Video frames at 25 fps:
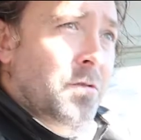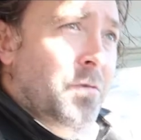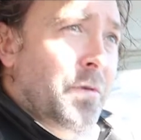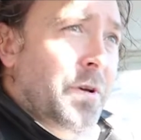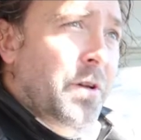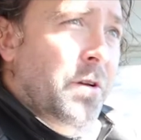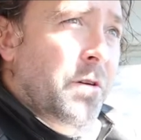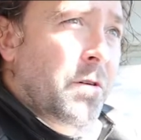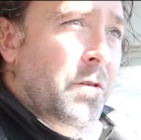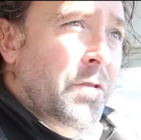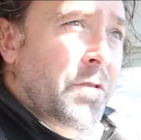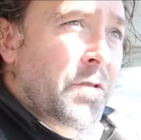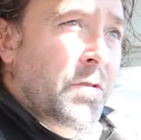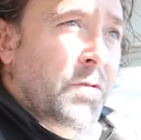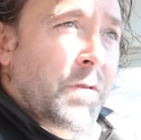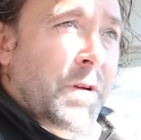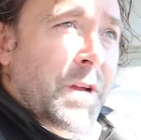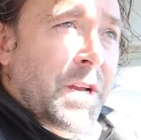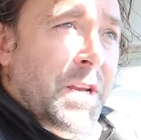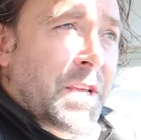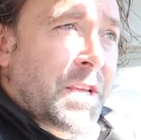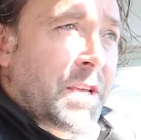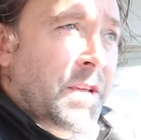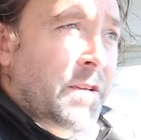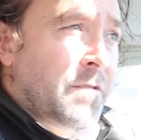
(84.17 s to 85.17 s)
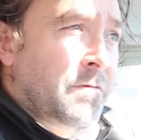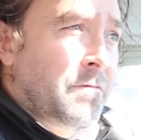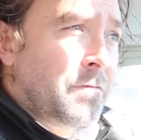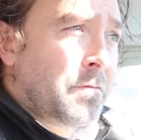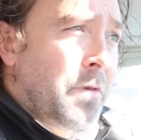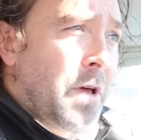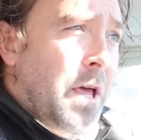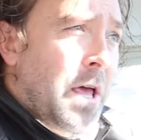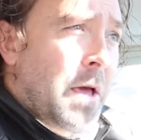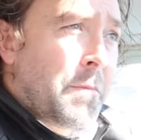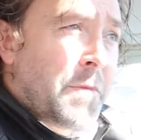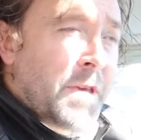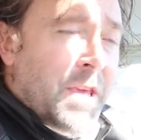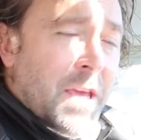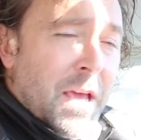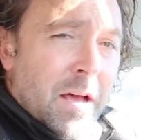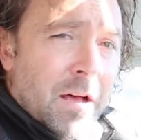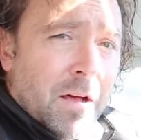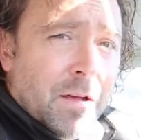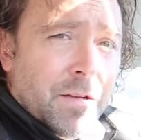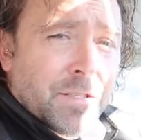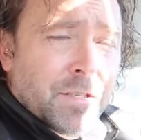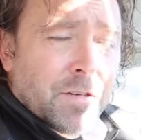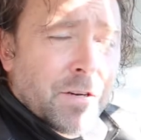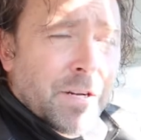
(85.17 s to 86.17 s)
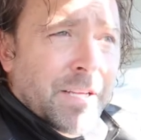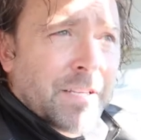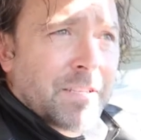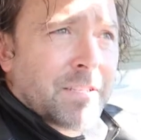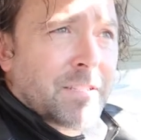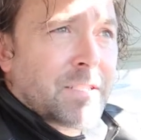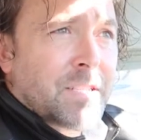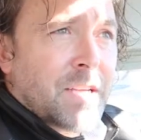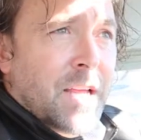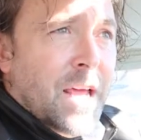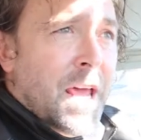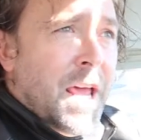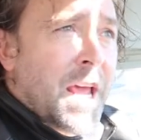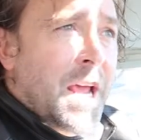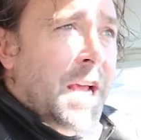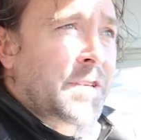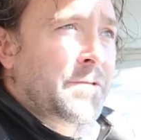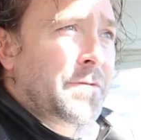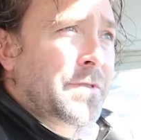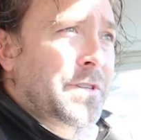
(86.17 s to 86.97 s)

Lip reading: We go through any MELs or any snags.